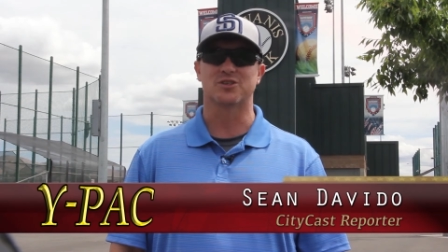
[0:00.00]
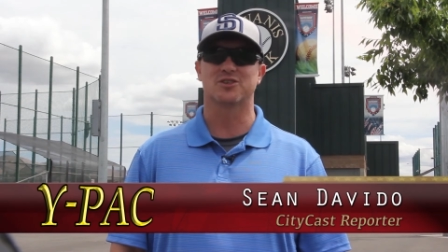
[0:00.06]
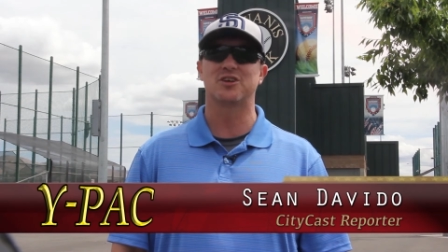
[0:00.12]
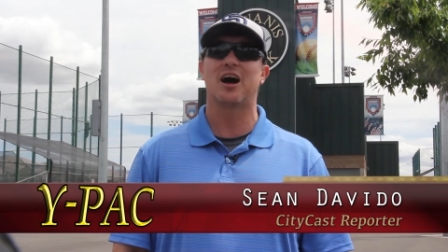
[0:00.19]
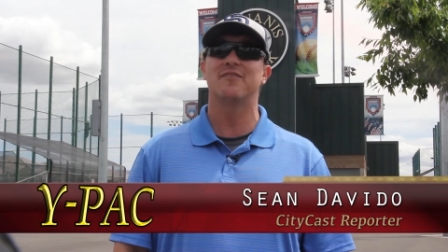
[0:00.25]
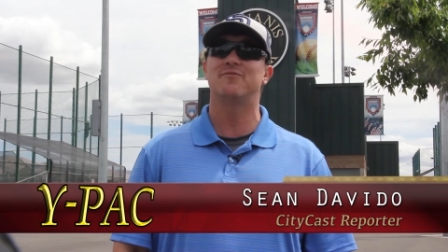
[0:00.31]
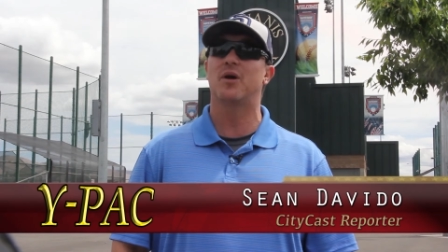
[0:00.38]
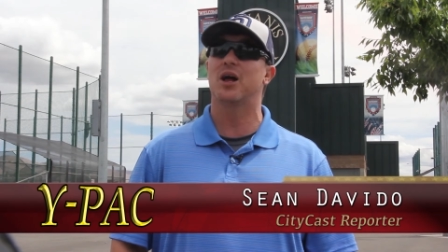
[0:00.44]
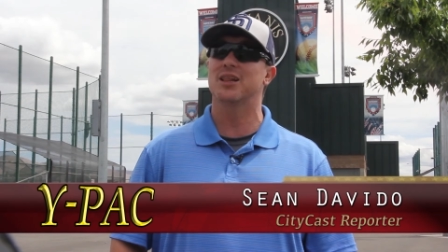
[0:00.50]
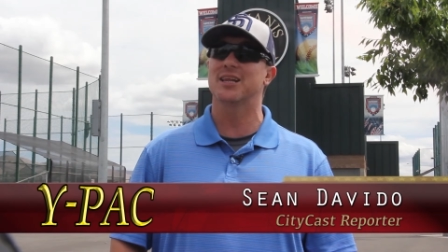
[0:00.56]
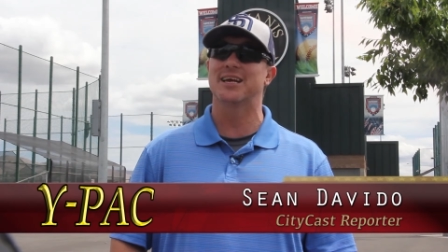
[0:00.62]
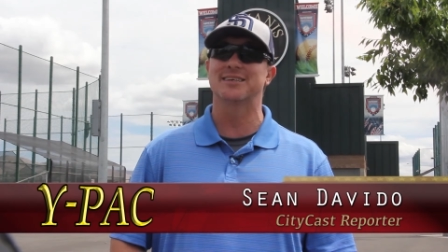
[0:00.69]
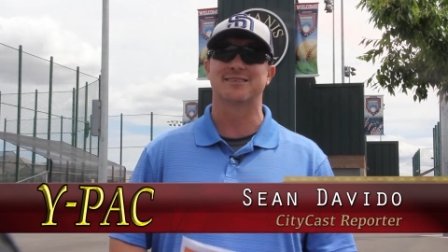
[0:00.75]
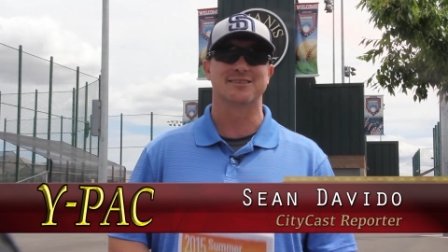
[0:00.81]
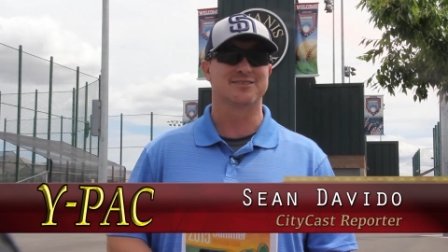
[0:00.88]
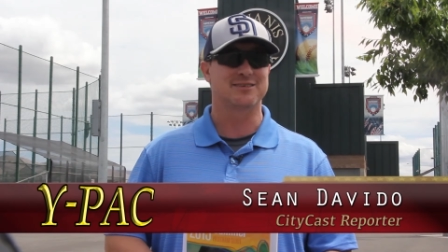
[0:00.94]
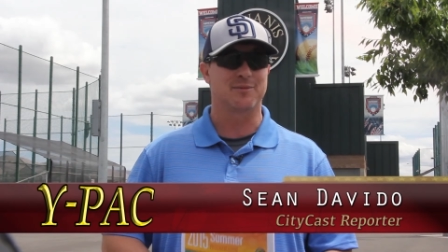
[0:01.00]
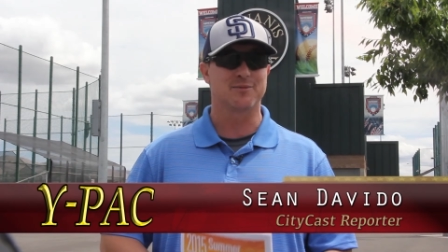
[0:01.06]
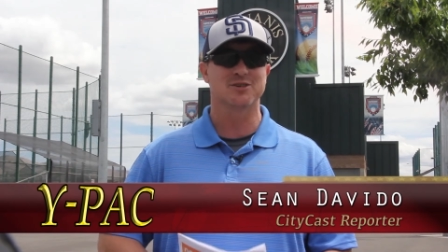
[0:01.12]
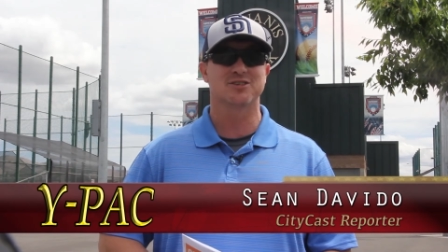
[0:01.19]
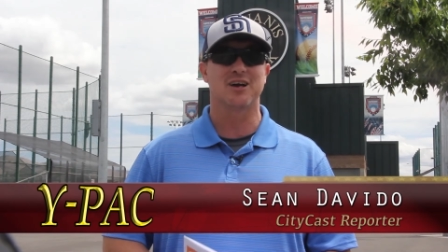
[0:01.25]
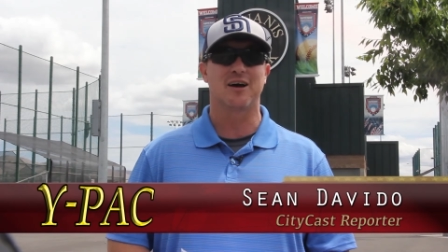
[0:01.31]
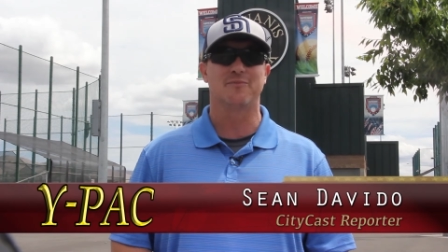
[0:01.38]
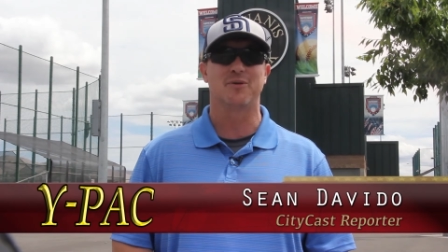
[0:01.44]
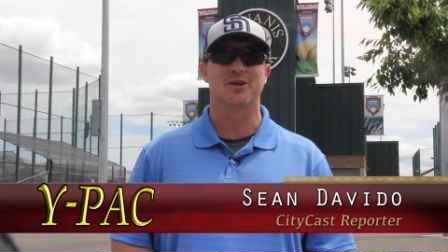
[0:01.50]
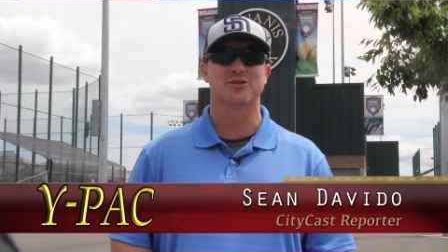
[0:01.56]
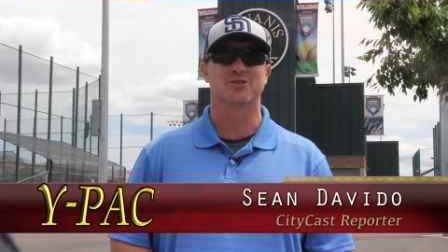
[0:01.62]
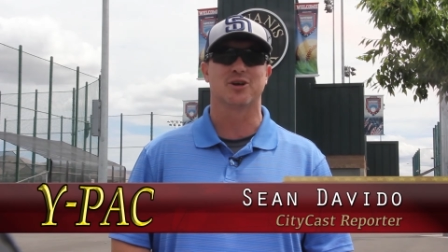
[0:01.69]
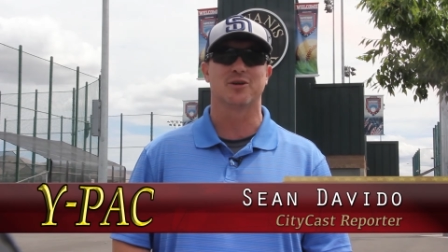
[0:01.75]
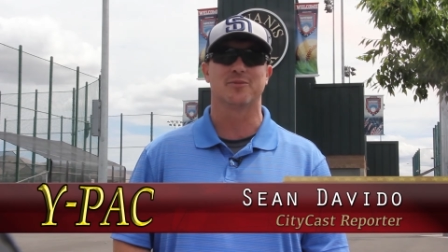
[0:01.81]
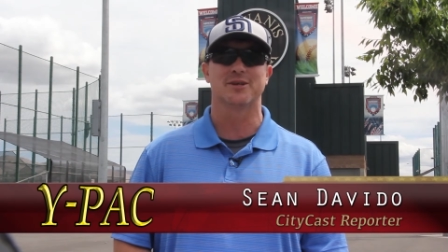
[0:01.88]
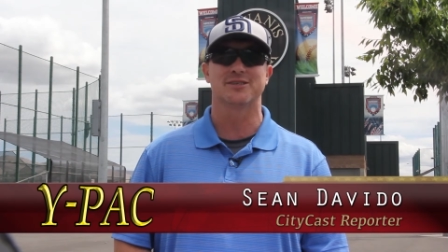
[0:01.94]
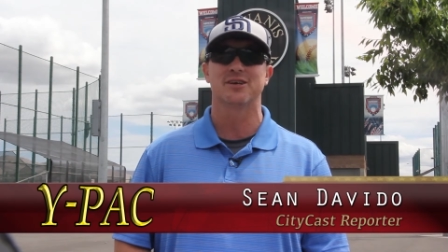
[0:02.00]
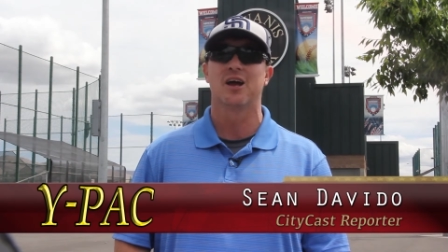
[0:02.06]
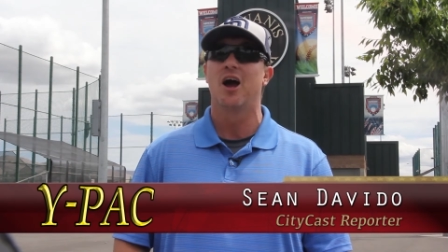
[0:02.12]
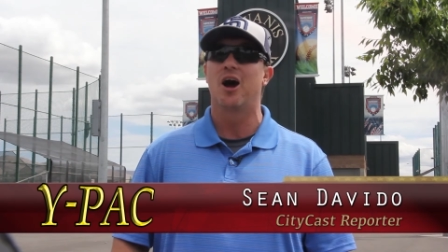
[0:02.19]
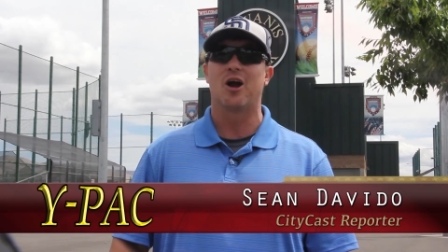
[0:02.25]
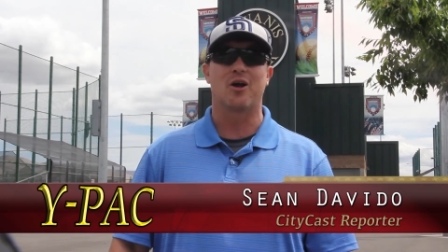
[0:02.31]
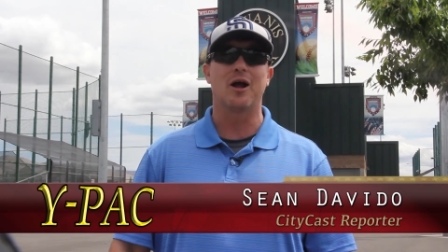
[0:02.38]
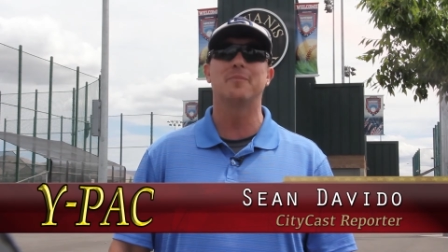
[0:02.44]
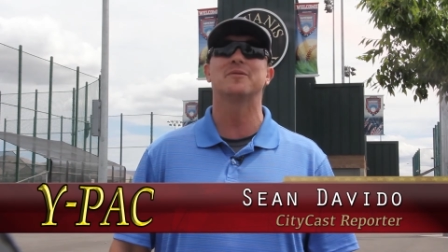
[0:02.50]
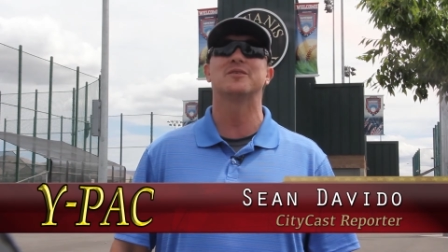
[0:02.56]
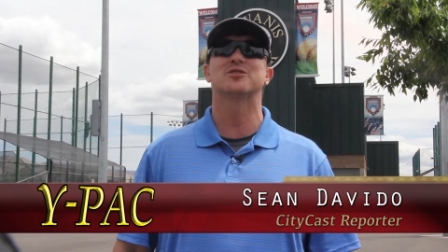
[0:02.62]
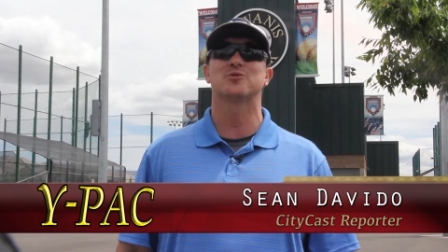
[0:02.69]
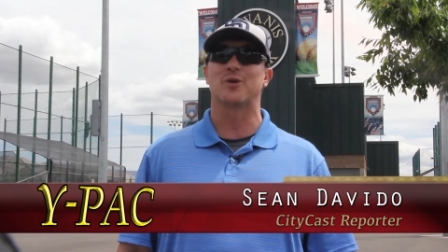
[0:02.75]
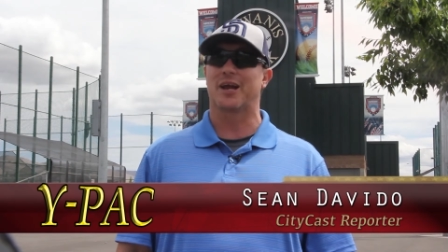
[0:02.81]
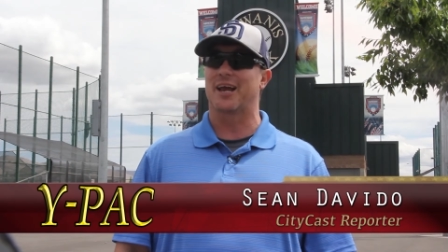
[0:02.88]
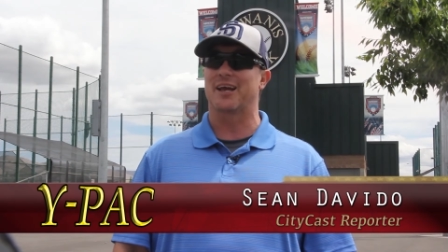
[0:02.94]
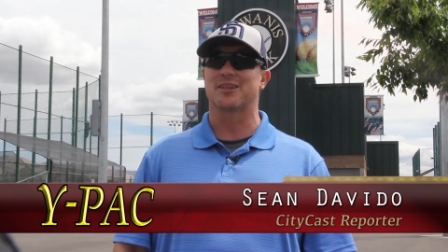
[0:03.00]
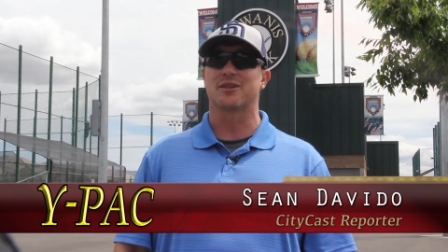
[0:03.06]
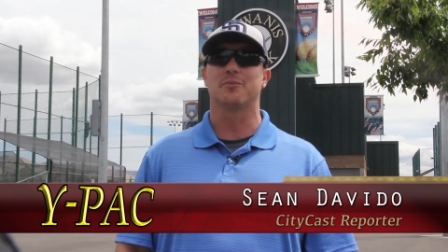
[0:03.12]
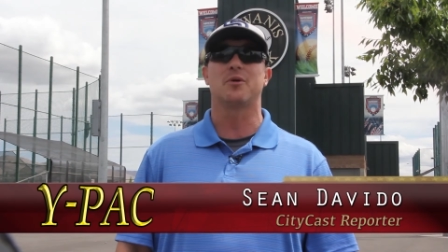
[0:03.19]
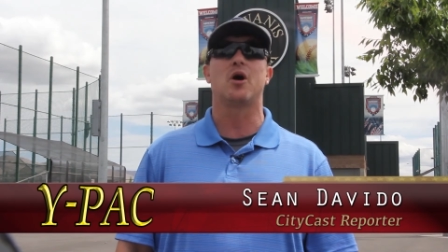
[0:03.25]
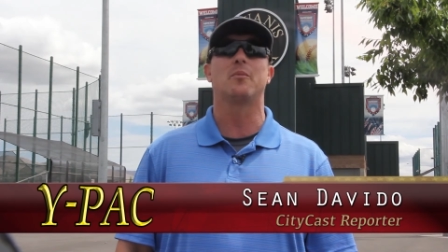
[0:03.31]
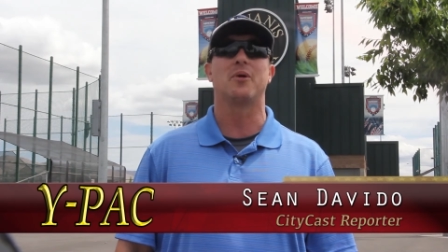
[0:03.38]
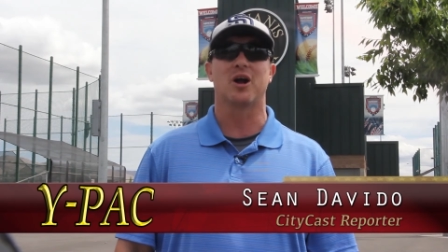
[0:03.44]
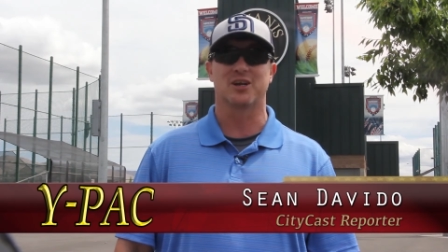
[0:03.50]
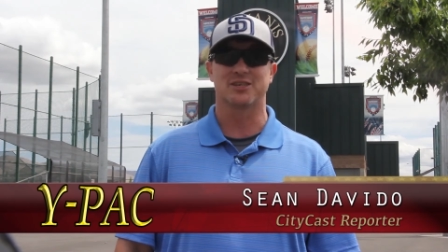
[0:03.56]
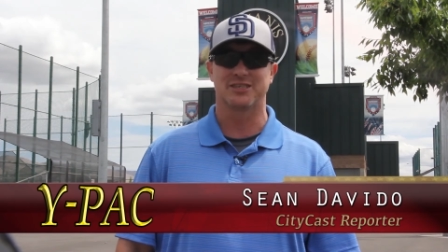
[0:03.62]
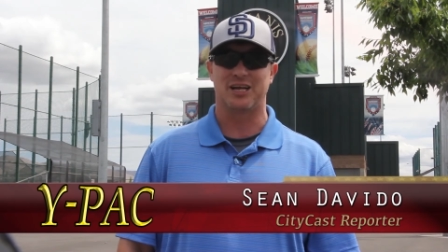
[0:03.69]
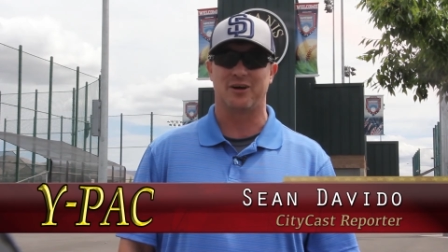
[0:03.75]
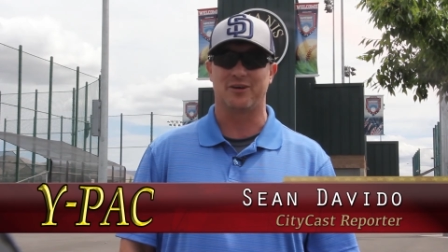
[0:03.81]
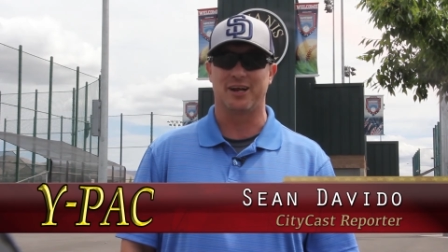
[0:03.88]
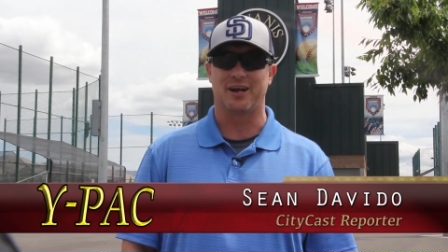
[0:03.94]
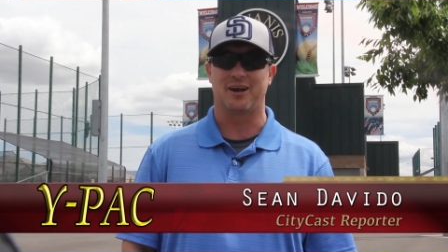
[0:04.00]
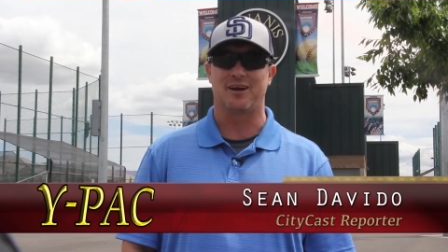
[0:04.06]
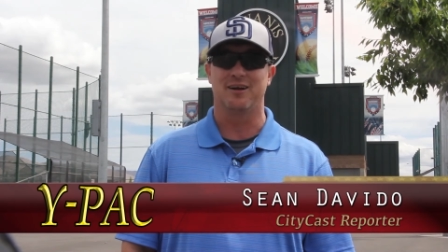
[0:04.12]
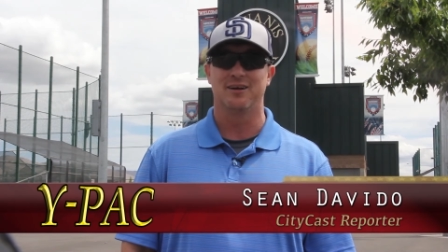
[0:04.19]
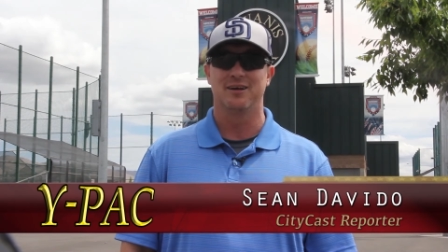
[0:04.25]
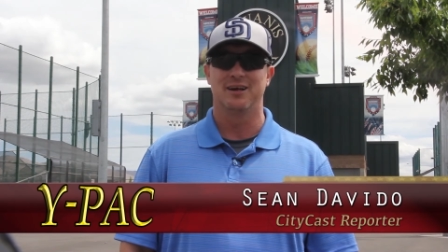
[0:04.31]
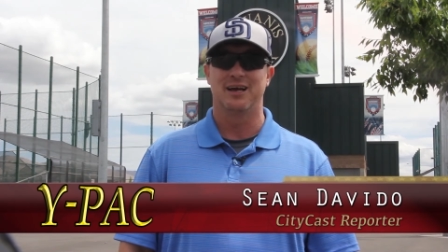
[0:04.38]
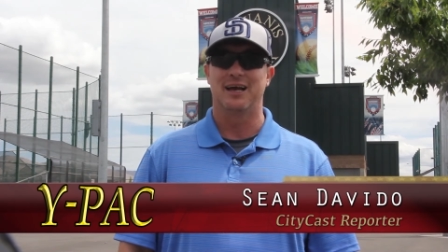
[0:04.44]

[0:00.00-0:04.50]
where softball leagues and summer softball tournaments are up and swinging at the ballparks down here.